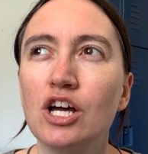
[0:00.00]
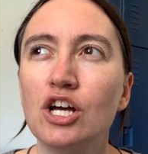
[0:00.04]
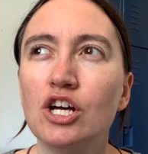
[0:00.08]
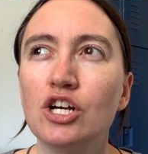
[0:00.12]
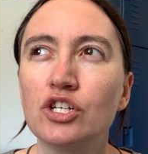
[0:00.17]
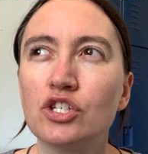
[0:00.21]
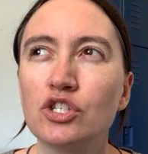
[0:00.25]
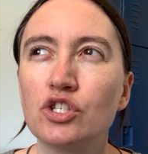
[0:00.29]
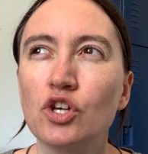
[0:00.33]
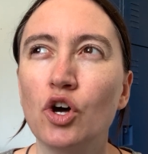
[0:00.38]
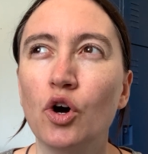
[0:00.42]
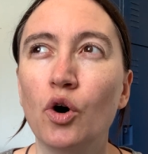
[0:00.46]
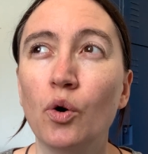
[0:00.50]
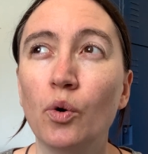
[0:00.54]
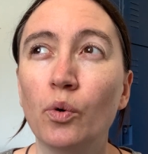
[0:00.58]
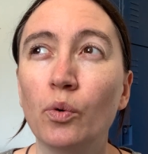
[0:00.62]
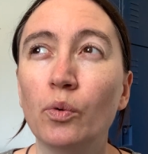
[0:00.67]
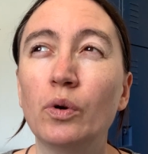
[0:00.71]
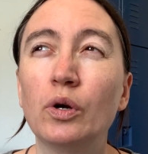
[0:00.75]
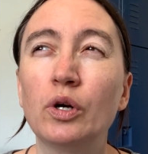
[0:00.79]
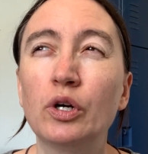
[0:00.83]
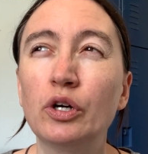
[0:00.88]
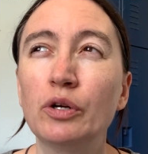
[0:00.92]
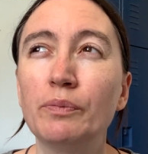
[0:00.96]
So
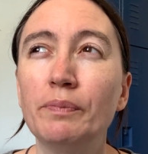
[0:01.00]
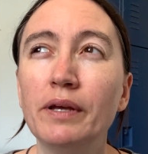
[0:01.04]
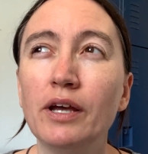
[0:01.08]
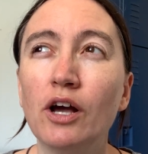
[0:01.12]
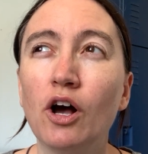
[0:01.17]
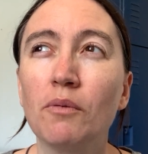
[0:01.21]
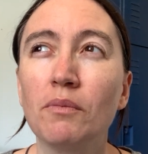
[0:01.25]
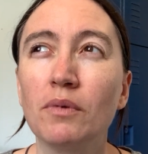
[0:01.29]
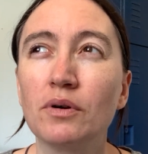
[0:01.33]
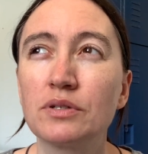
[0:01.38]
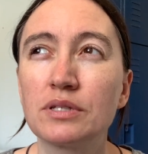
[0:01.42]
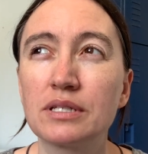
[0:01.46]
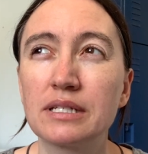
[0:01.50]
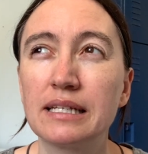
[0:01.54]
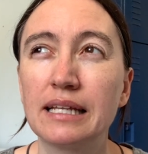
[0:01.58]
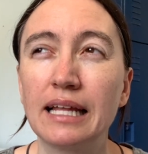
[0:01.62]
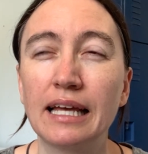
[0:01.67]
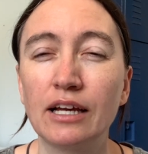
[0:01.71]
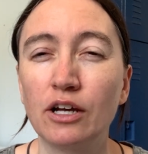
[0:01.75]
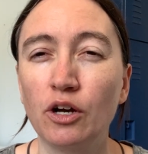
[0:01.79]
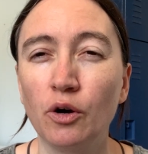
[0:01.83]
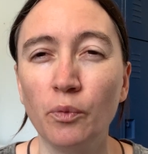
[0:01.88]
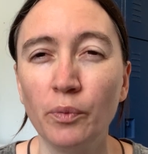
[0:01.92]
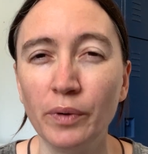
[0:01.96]
could be almost
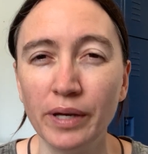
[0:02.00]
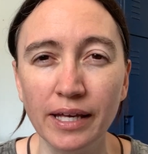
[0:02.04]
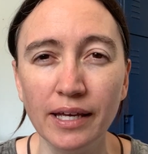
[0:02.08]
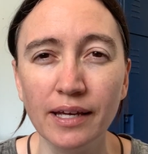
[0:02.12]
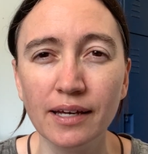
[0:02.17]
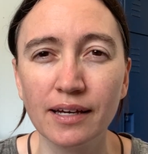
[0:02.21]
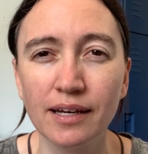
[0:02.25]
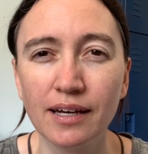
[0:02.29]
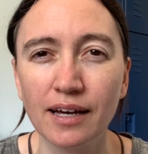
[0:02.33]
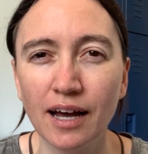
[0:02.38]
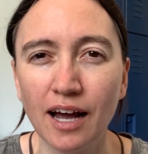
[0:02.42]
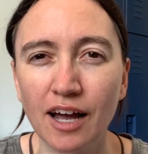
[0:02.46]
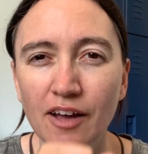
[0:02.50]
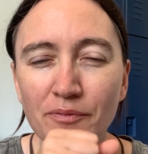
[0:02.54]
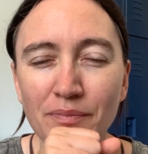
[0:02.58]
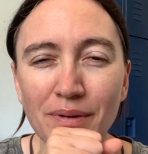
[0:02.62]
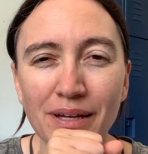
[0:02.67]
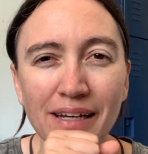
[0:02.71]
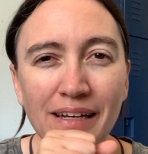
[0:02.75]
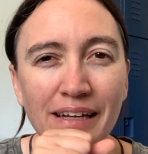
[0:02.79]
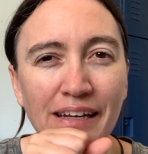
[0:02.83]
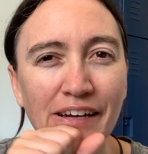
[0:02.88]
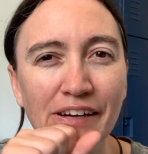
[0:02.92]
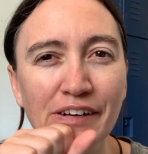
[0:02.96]
like a week I've
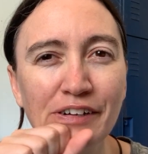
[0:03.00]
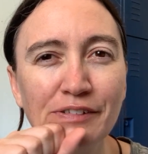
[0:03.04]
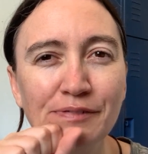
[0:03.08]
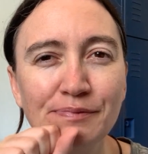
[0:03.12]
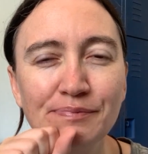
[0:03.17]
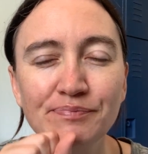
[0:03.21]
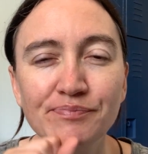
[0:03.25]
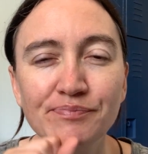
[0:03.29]
been here.